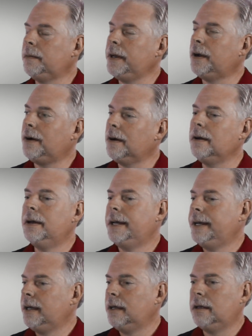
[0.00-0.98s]
that we are.
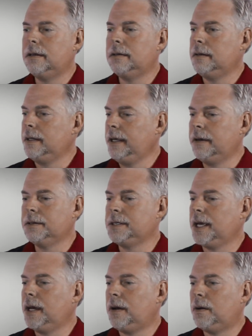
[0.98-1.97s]
Years
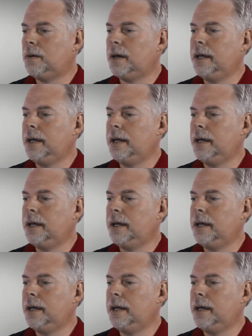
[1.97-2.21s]
ago,